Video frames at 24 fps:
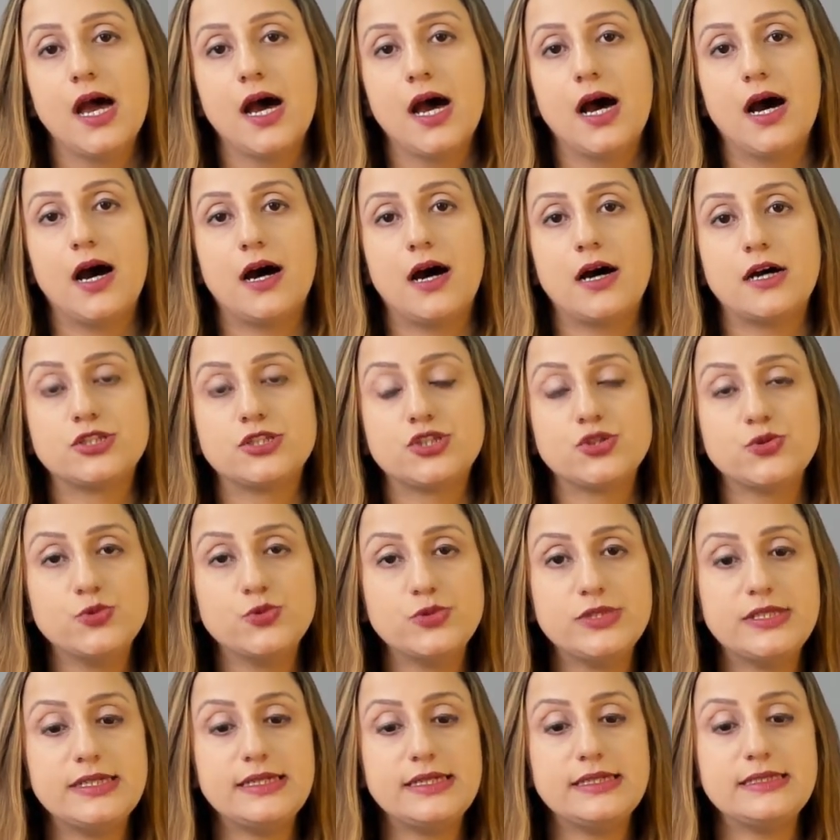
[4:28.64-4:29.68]
uh,
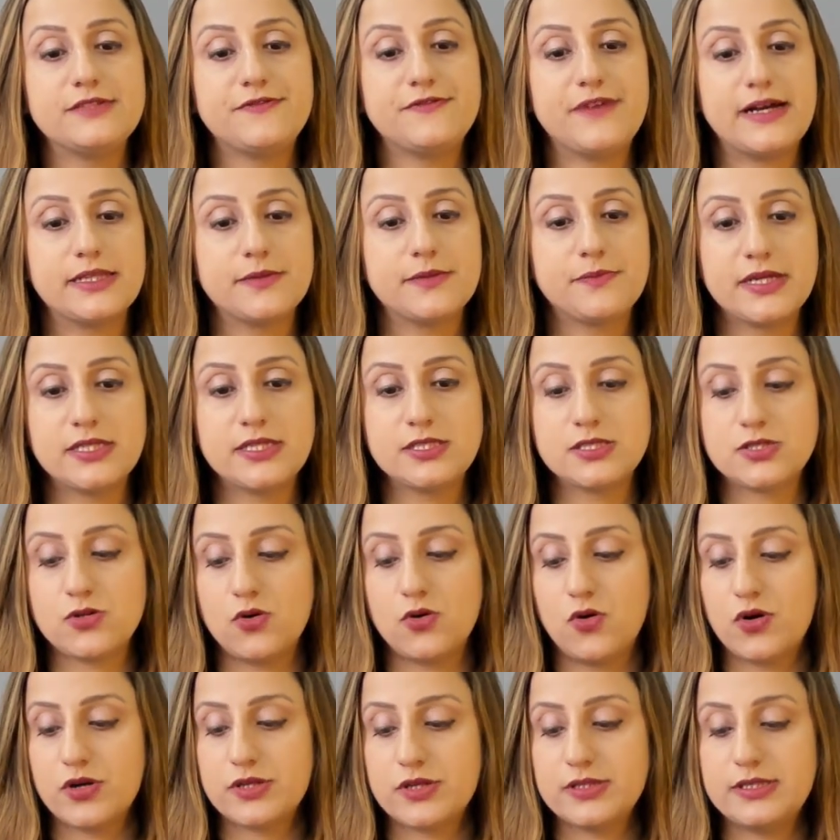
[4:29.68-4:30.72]
to the development
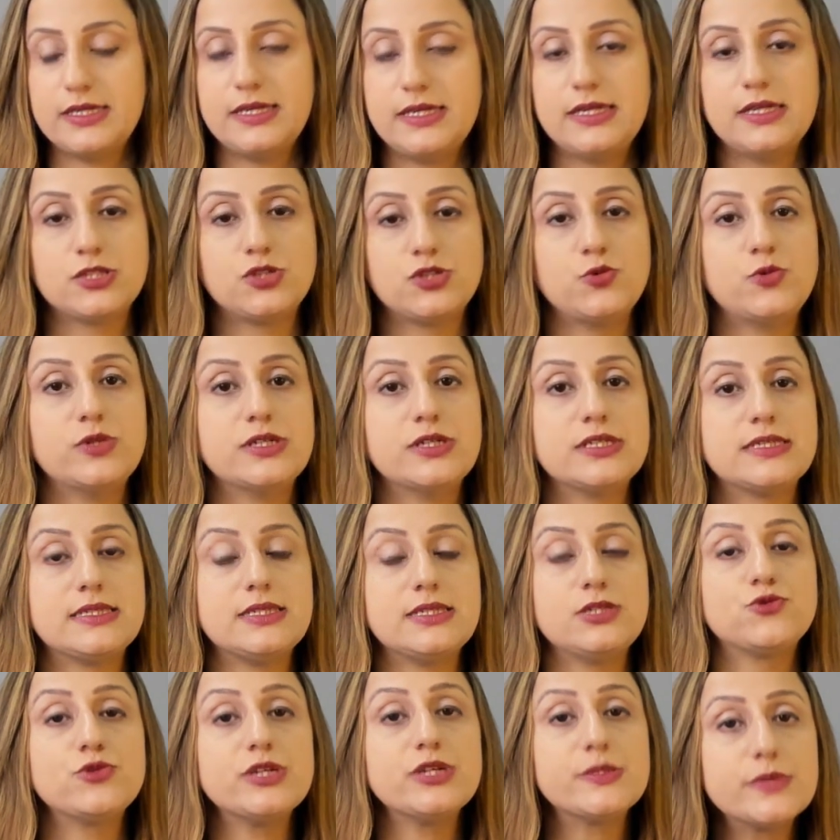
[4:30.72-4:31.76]
or the towards
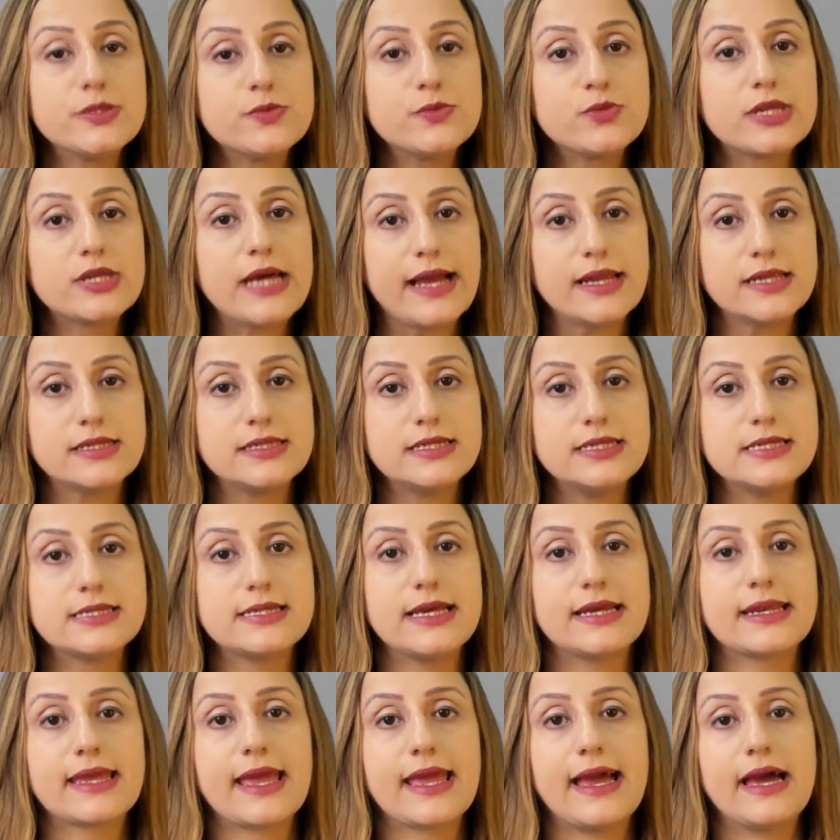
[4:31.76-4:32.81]
the treatment modalities
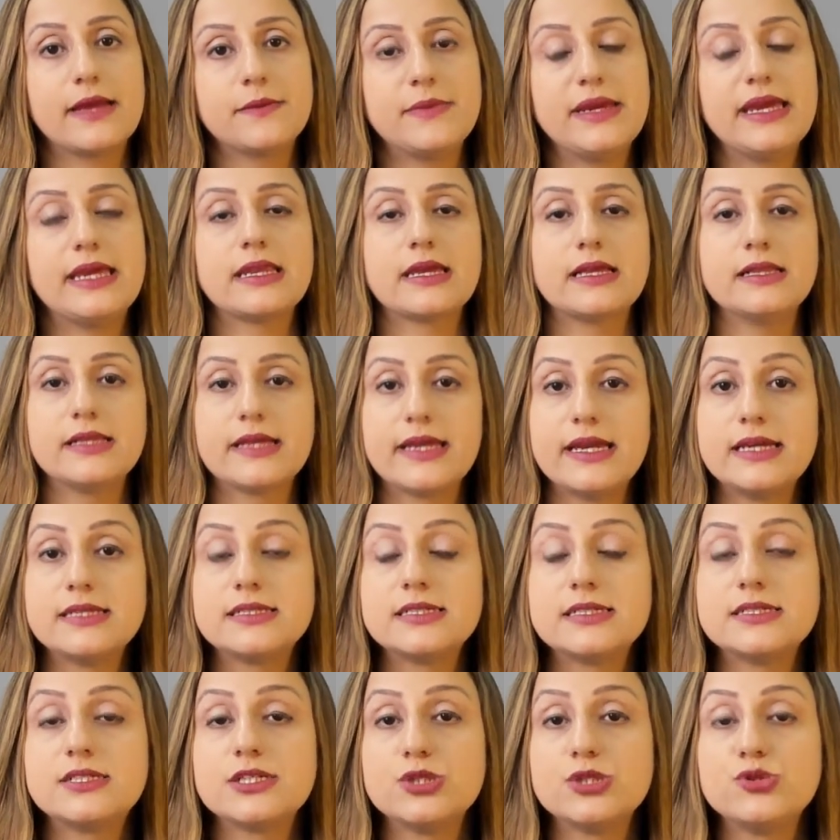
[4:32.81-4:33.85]
that can be
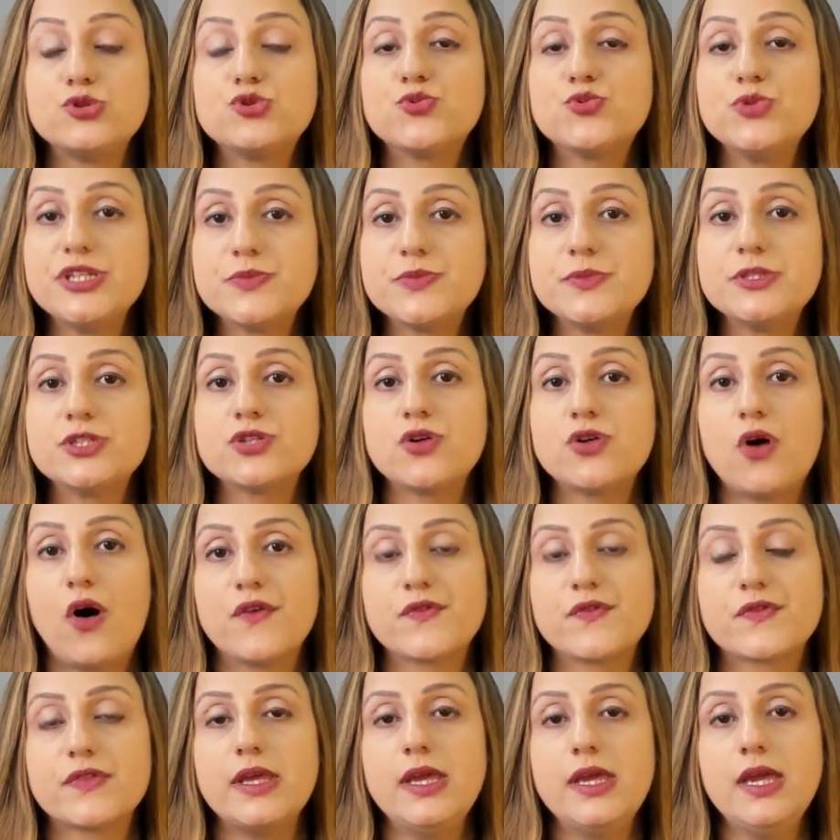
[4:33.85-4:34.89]
inculcated in the treatment
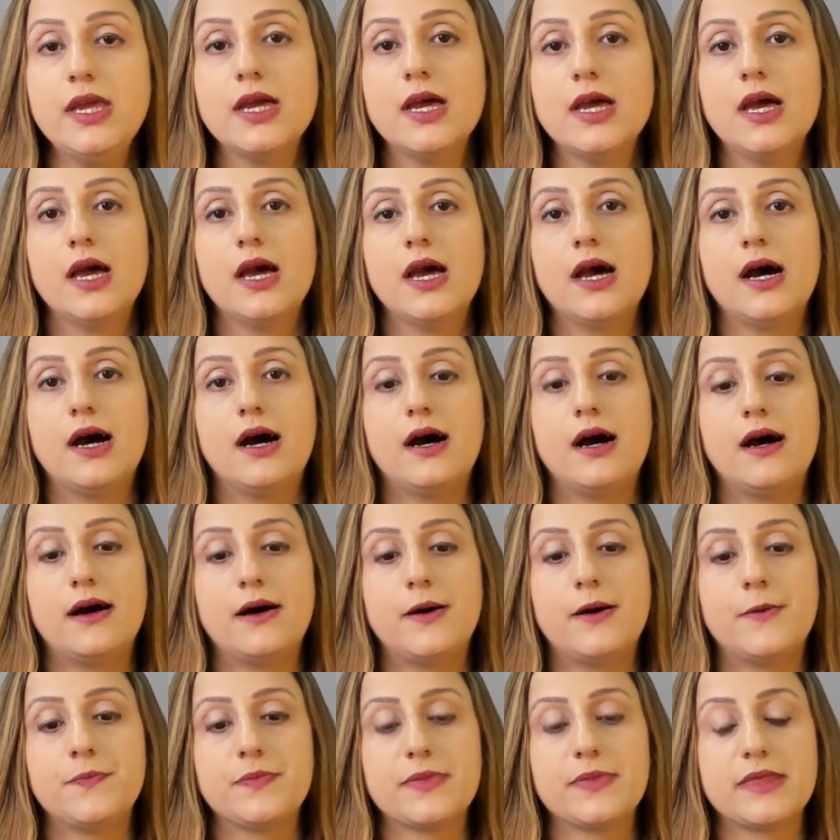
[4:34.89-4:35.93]
of the
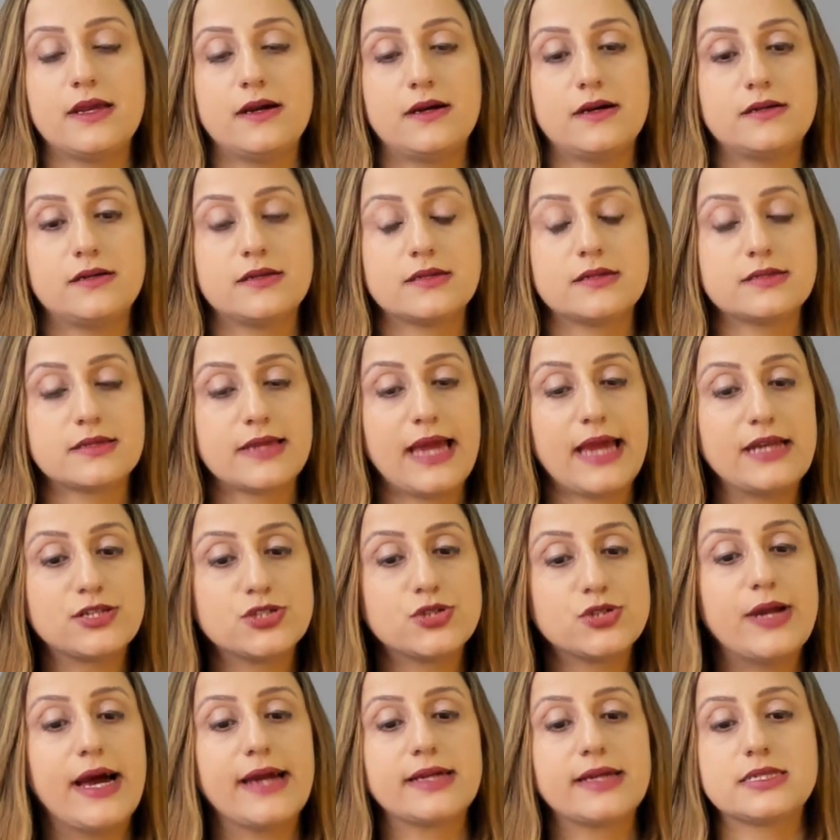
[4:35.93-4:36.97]
um, uh,
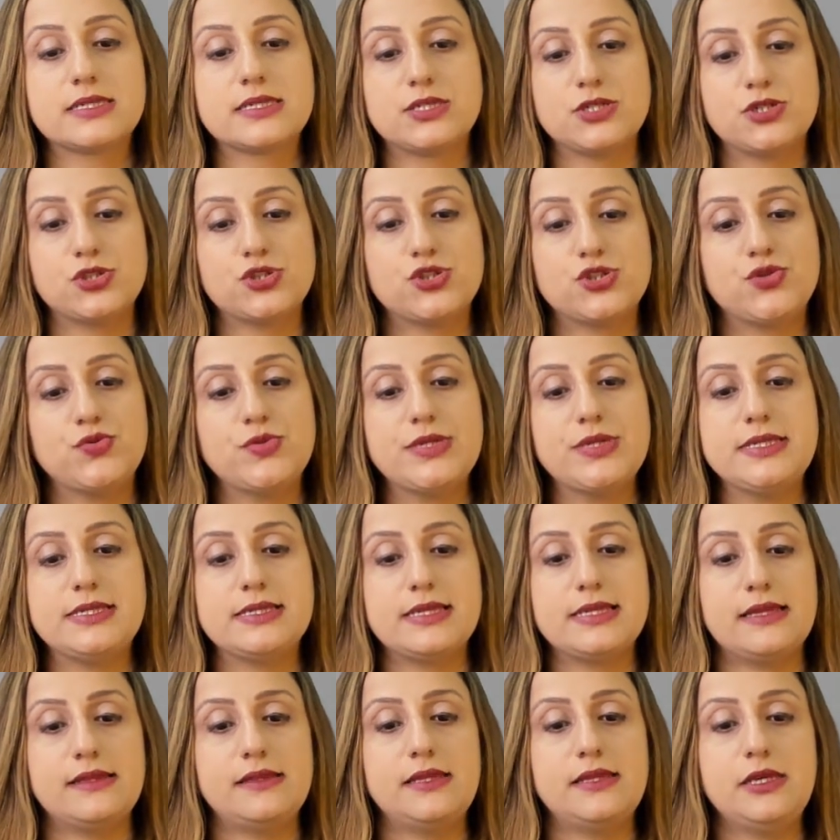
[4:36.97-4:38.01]
cataract
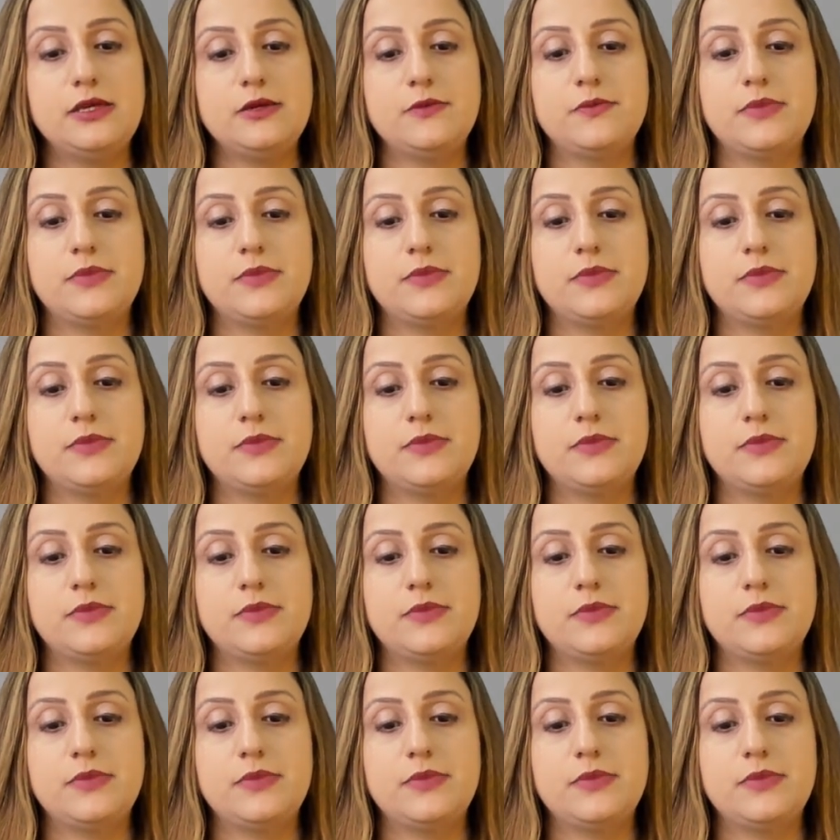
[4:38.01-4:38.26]
surgeries in the